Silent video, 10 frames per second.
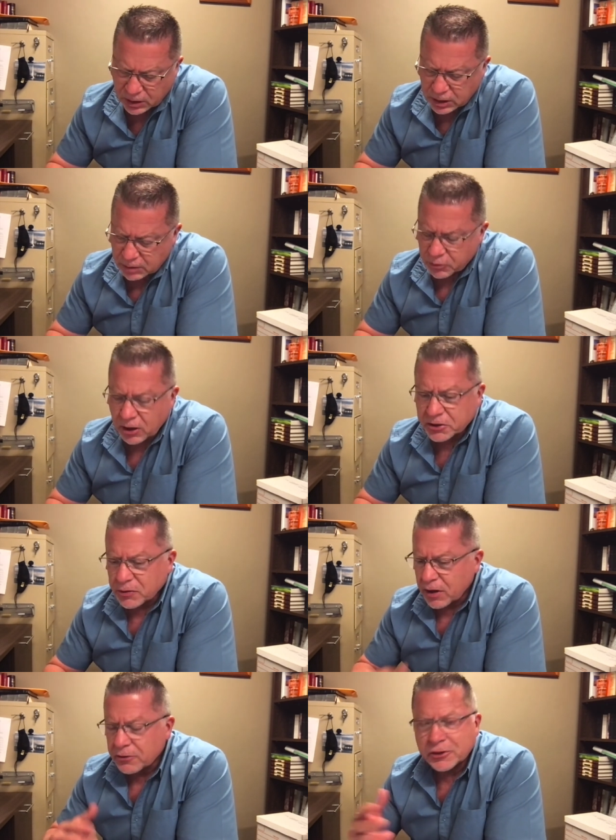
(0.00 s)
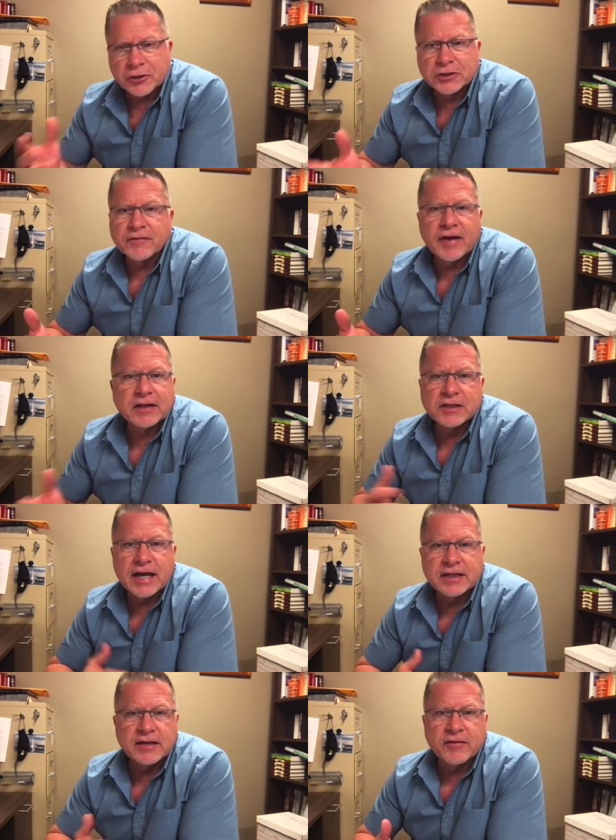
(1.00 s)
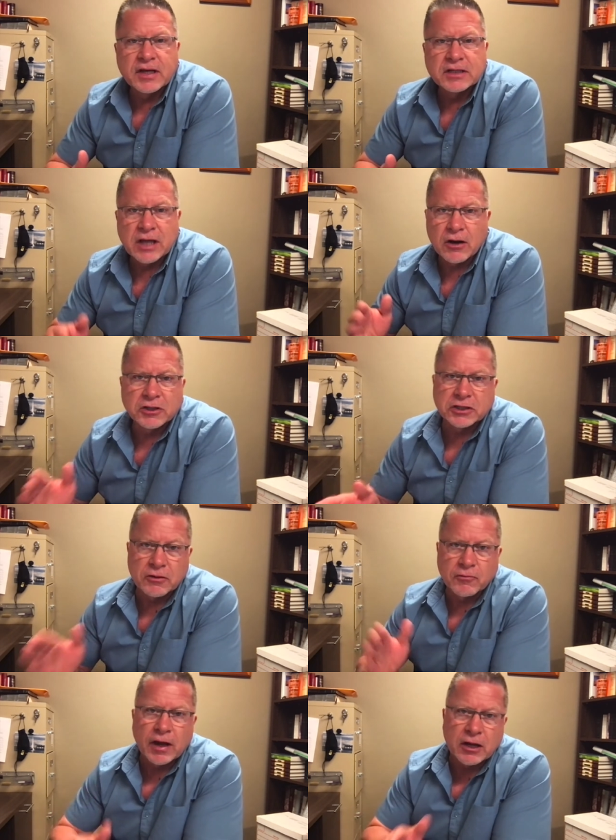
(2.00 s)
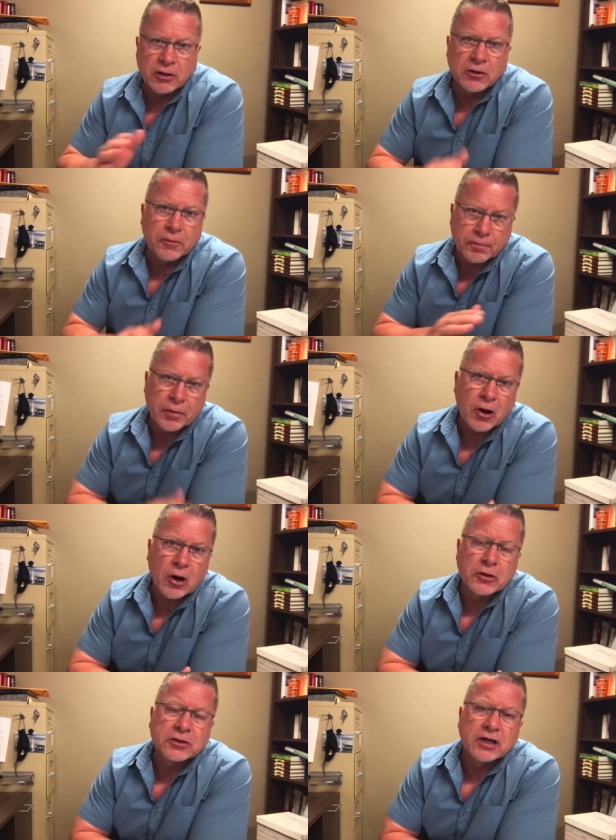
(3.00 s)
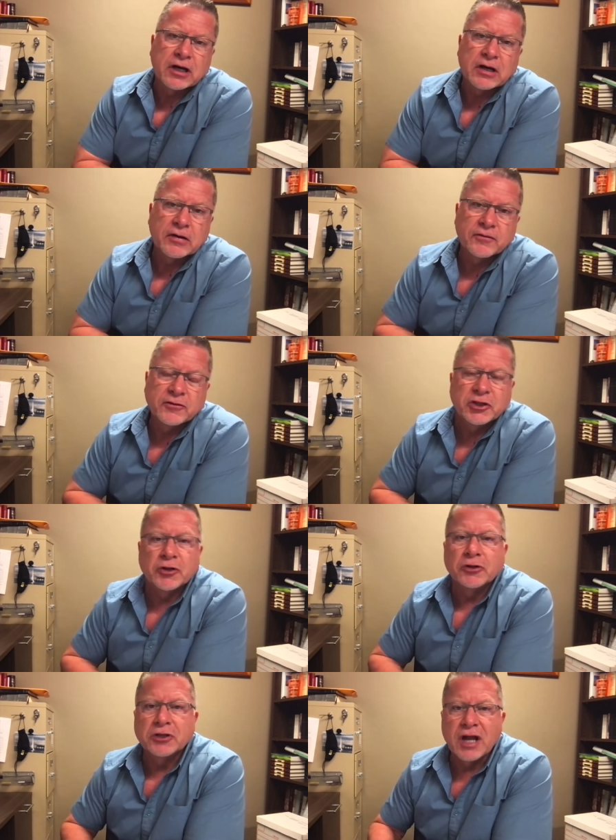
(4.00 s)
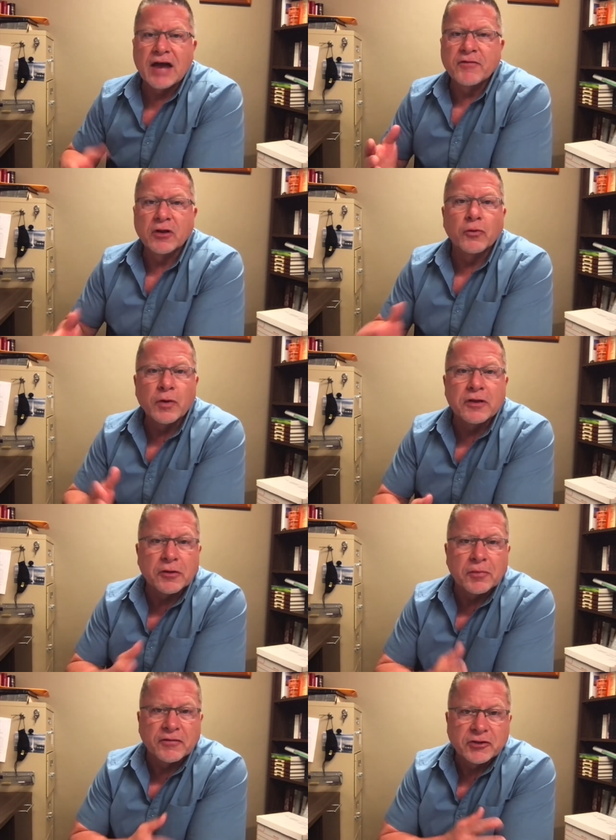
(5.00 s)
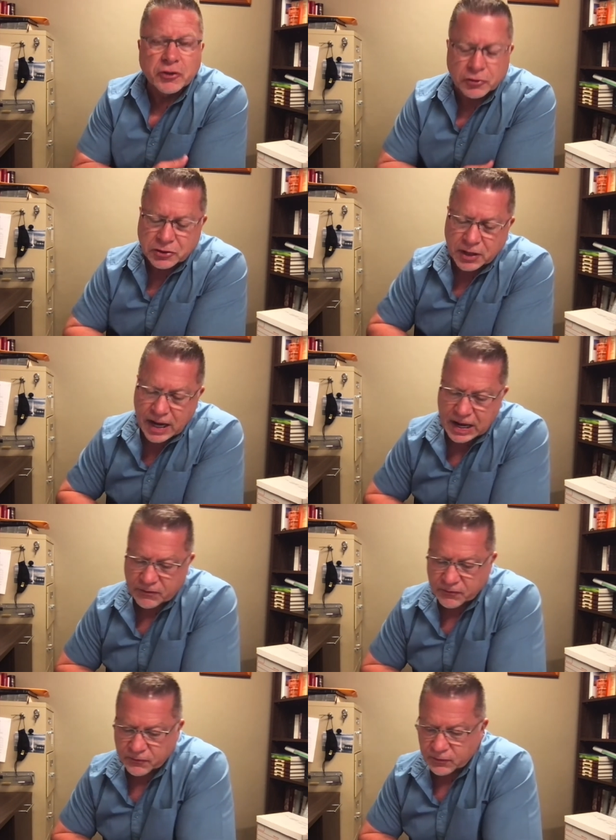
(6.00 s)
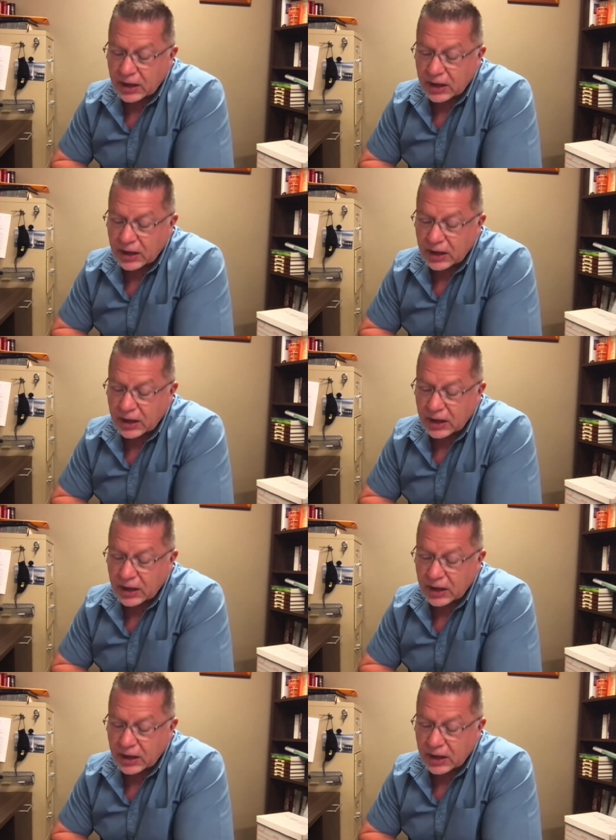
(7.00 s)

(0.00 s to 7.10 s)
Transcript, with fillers: but also other church events and activities that are just a regular part of church life and the rhythm of church life, like